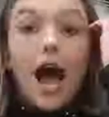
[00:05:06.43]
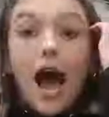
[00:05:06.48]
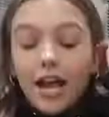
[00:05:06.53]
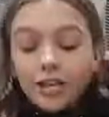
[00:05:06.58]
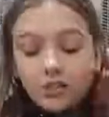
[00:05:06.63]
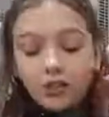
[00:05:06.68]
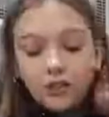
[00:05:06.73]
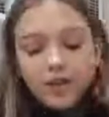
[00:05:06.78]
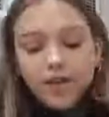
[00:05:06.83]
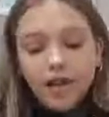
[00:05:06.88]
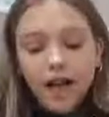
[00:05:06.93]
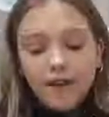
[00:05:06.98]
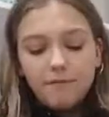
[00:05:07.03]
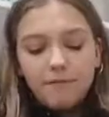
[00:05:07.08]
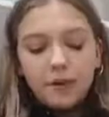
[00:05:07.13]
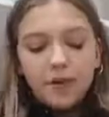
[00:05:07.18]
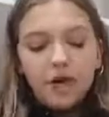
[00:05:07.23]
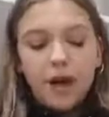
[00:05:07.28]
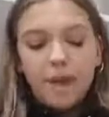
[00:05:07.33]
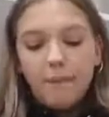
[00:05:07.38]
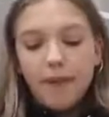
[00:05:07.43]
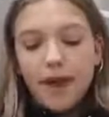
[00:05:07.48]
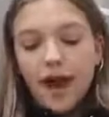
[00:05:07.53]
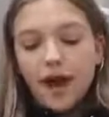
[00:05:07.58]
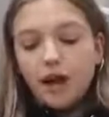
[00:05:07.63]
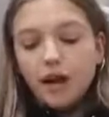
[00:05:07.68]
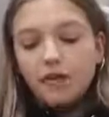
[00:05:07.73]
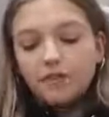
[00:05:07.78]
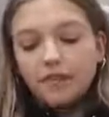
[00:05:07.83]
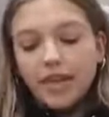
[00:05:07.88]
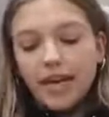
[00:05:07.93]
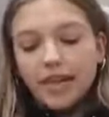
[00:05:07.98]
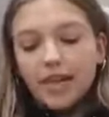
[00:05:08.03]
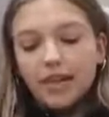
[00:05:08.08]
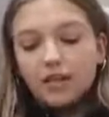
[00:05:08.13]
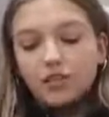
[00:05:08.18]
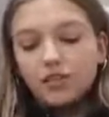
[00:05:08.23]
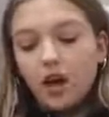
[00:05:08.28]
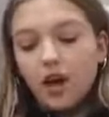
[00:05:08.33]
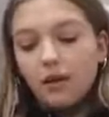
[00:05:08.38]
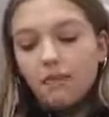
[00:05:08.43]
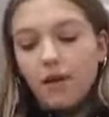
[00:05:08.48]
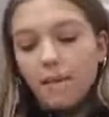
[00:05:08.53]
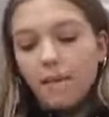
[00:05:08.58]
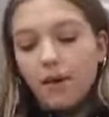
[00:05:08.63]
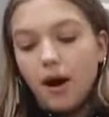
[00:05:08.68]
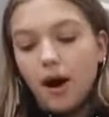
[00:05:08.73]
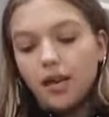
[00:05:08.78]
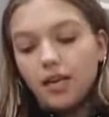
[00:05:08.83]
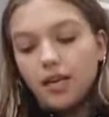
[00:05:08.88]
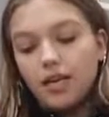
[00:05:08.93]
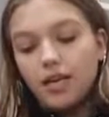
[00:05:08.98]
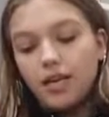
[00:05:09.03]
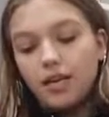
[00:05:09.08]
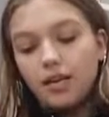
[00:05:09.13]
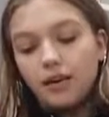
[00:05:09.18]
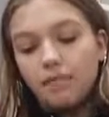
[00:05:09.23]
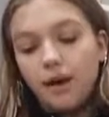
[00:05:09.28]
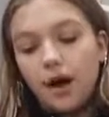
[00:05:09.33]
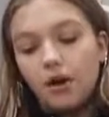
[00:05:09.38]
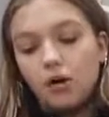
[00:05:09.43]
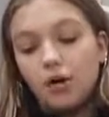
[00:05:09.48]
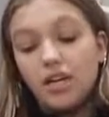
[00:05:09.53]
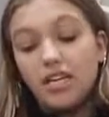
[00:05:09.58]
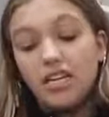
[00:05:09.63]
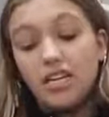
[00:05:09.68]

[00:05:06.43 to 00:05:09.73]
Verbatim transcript: I don't think I've put a pair of leggings on my body in about a